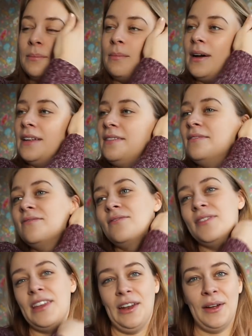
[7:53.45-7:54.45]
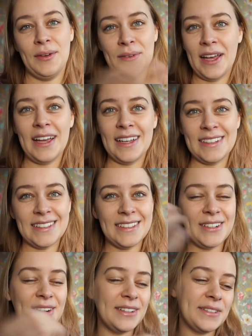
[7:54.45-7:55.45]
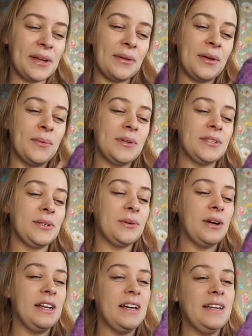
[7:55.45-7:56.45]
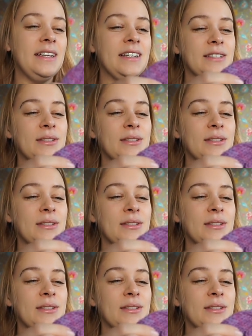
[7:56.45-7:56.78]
But, you know, as it turns out, that wasn't a great idea.